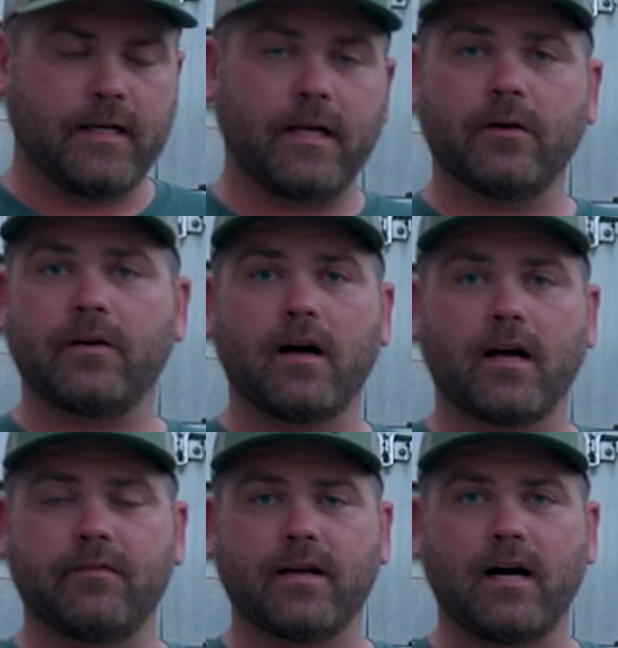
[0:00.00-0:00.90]
get your dog
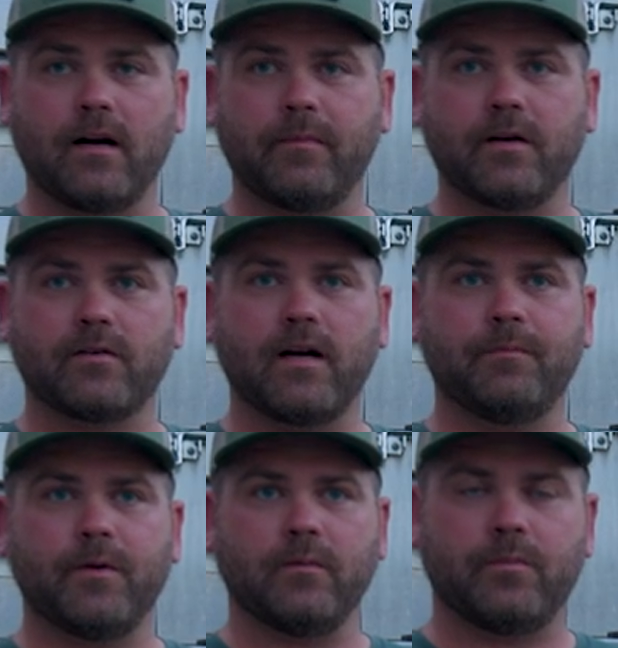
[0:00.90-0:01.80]
out of a conibear
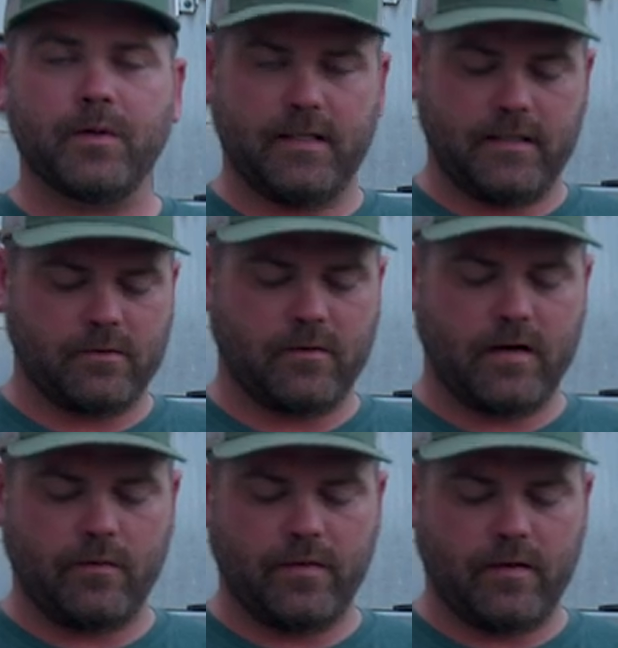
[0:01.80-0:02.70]
trap, you can put these
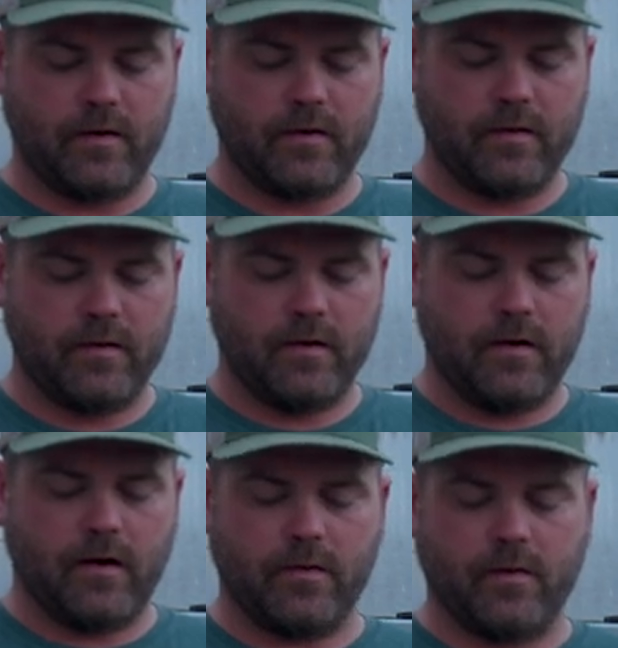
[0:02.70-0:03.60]
around the
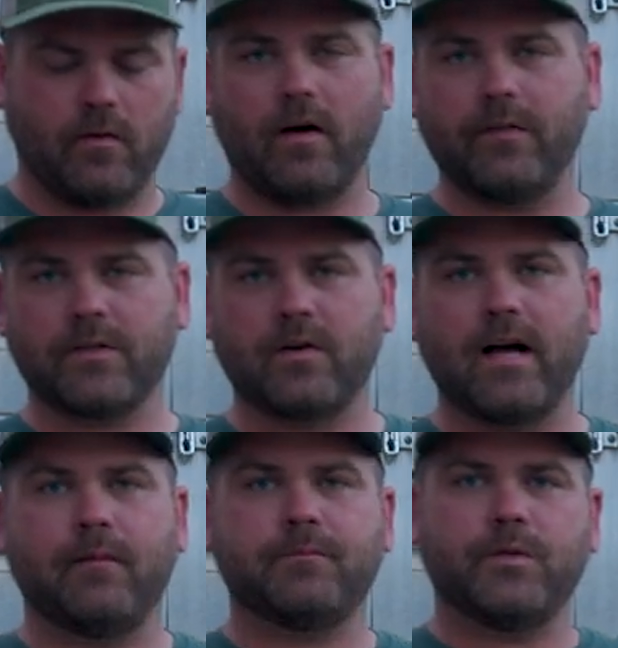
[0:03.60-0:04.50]
around the
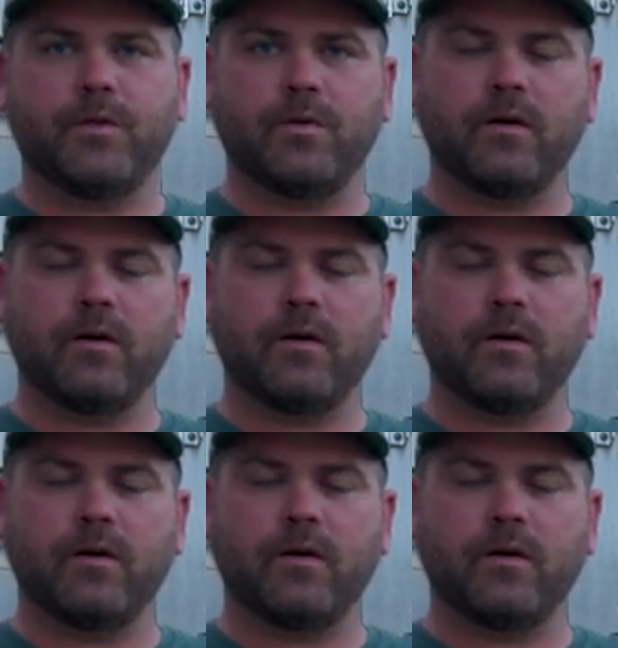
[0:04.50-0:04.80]
trap to